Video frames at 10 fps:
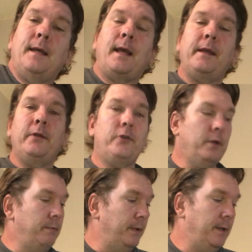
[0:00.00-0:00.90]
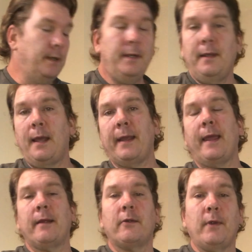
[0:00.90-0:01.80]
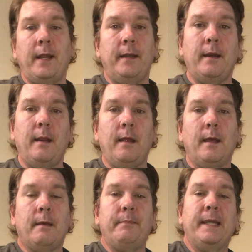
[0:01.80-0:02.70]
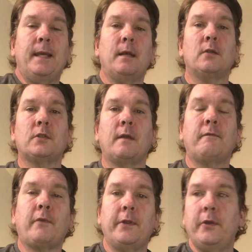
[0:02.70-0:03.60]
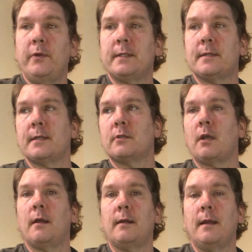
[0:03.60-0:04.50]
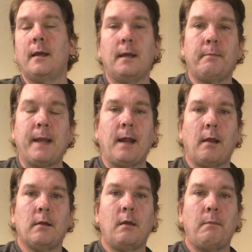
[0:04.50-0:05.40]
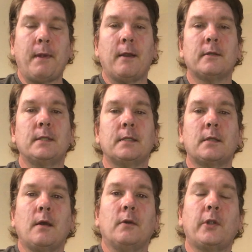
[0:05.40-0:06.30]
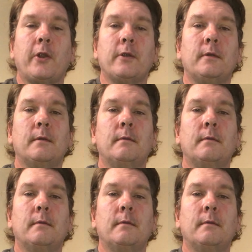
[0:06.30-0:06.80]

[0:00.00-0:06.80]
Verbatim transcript: Hey YouTube, I got a great uh, beginner song for you. It's the song uh, by Arlo Parks. It's called Hurt.